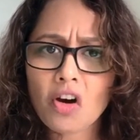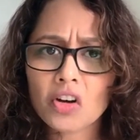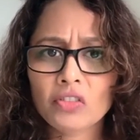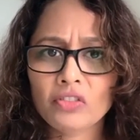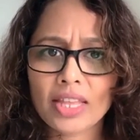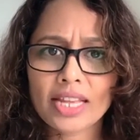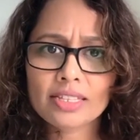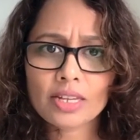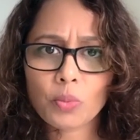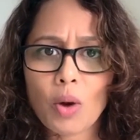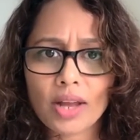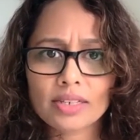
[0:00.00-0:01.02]
lot of things
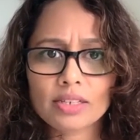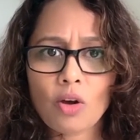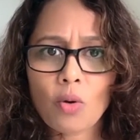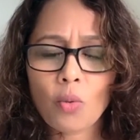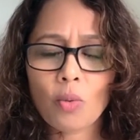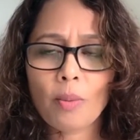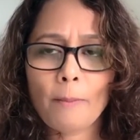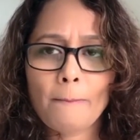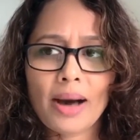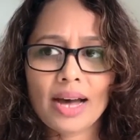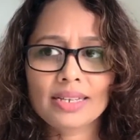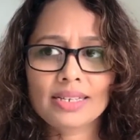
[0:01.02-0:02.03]
at one go,
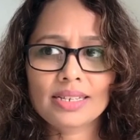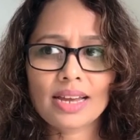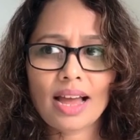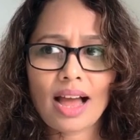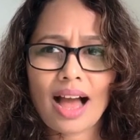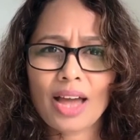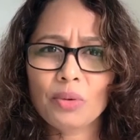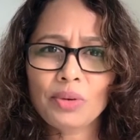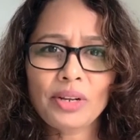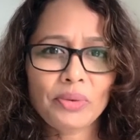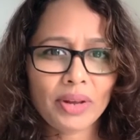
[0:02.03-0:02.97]
but I only